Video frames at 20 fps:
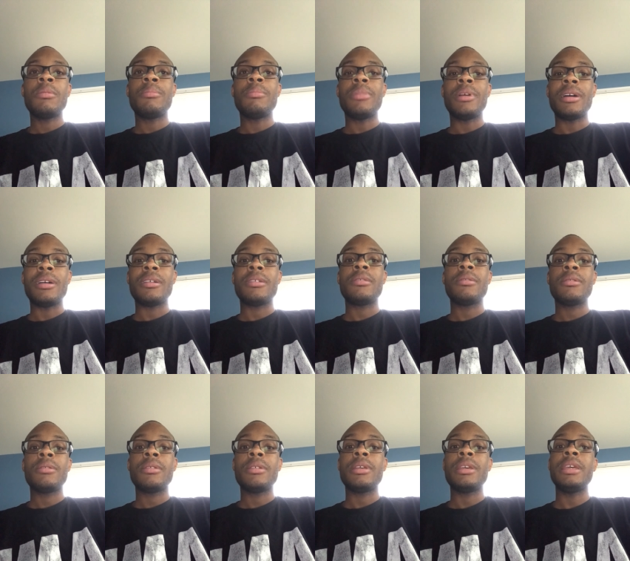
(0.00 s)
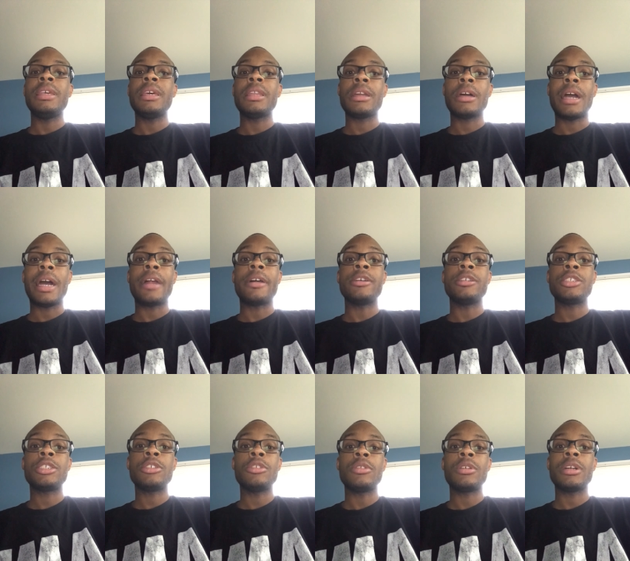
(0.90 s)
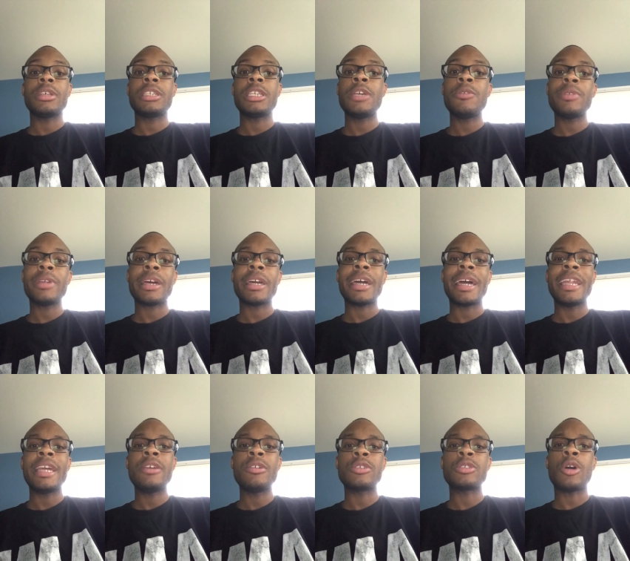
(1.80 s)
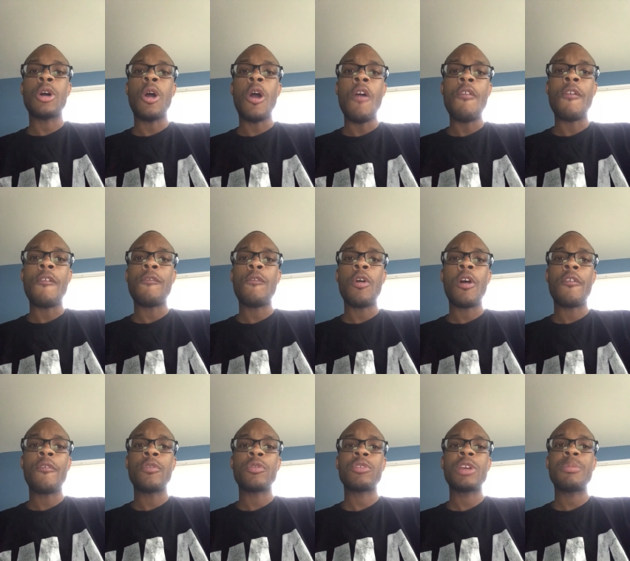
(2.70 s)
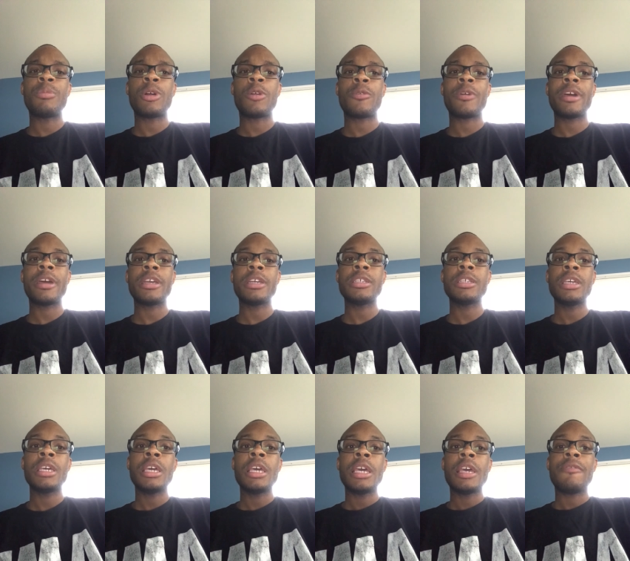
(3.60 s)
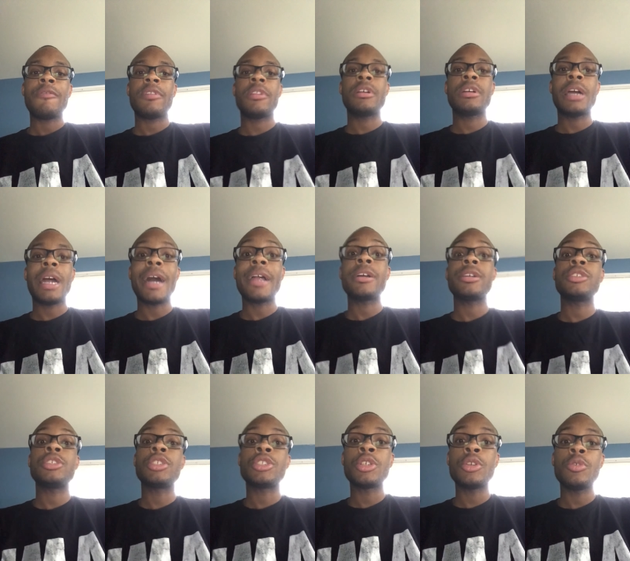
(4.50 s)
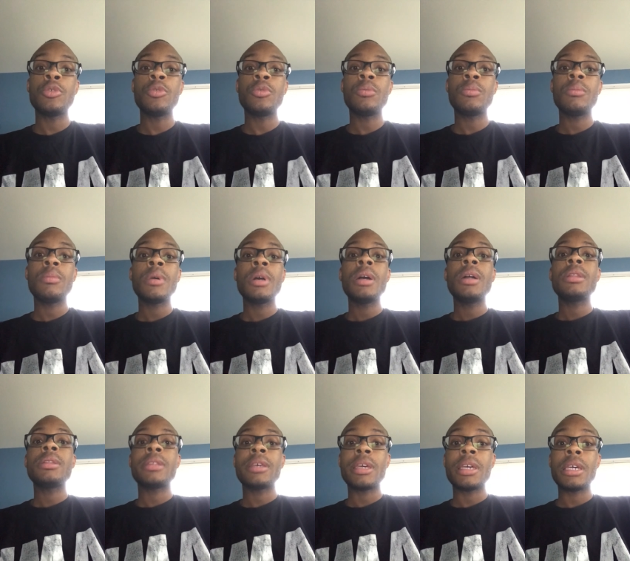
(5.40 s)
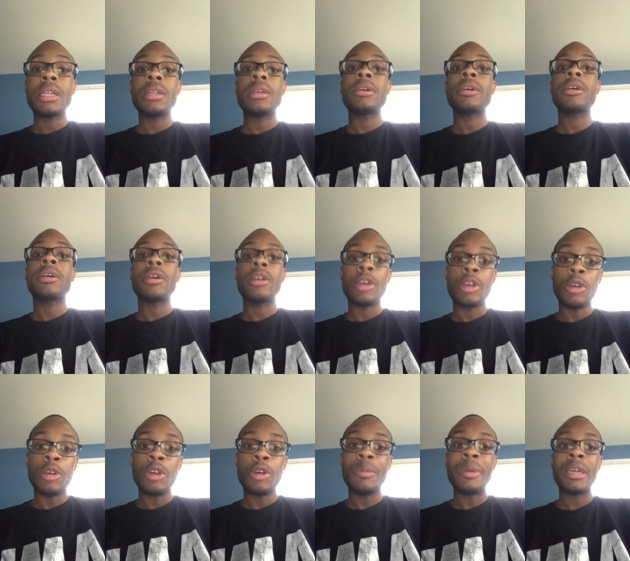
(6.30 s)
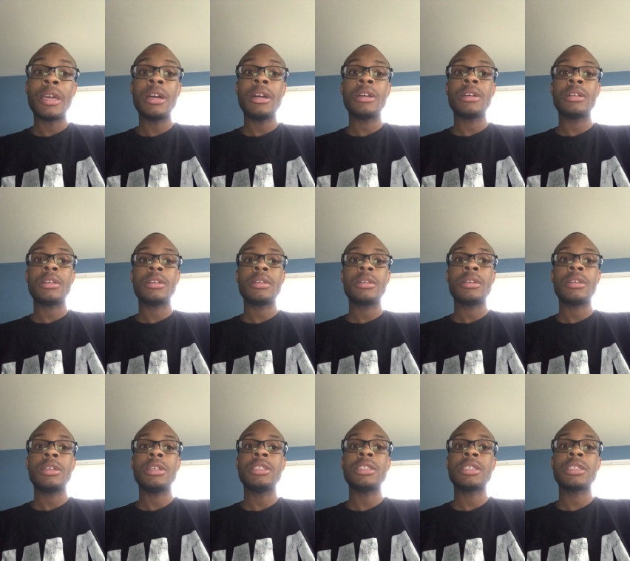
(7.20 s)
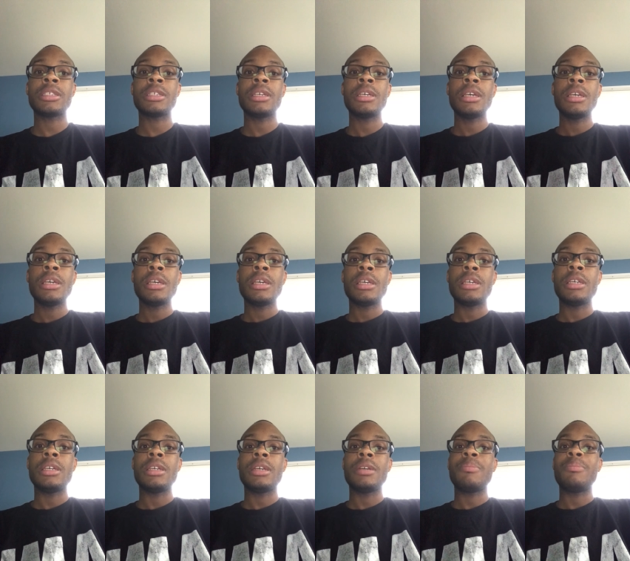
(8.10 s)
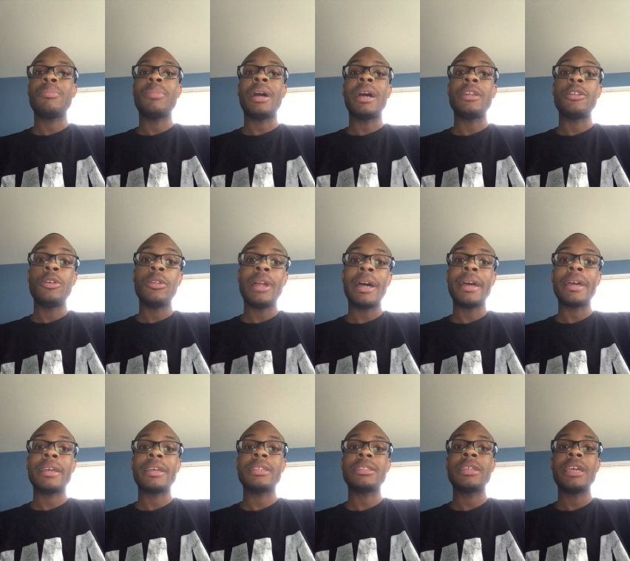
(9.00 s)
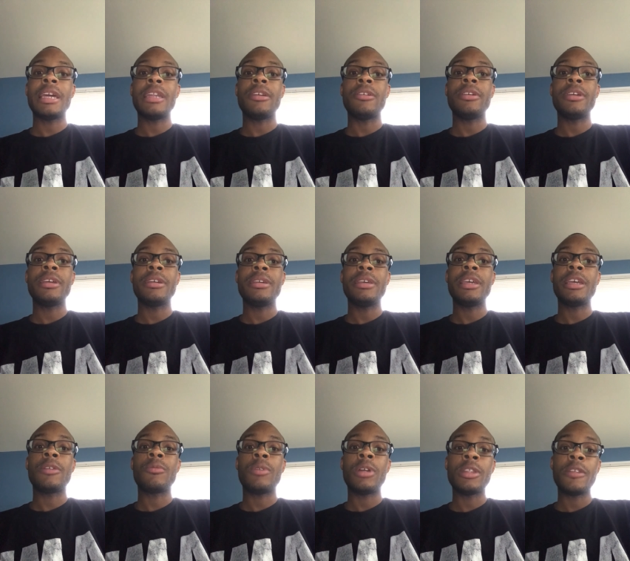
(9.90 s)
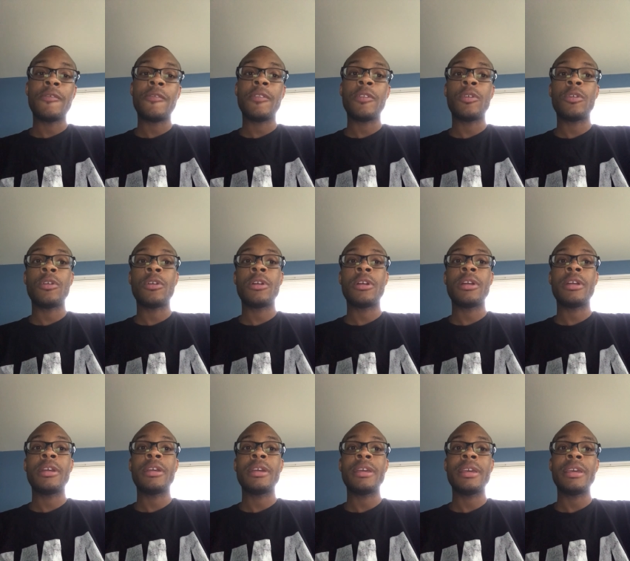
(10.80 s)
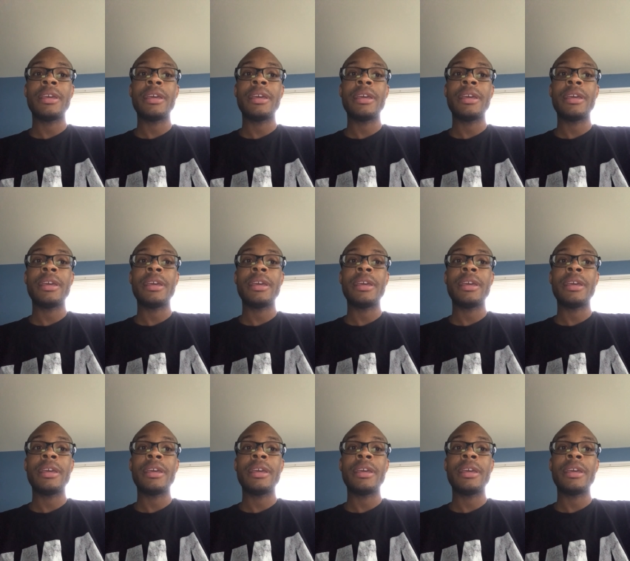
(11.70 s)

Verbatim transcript: But he didn't learn how to shoot because he was like he was over oh four from three point range. If he learned how to shoot, then he'll be good. He just but I do like his game though. He can, he can run the floor.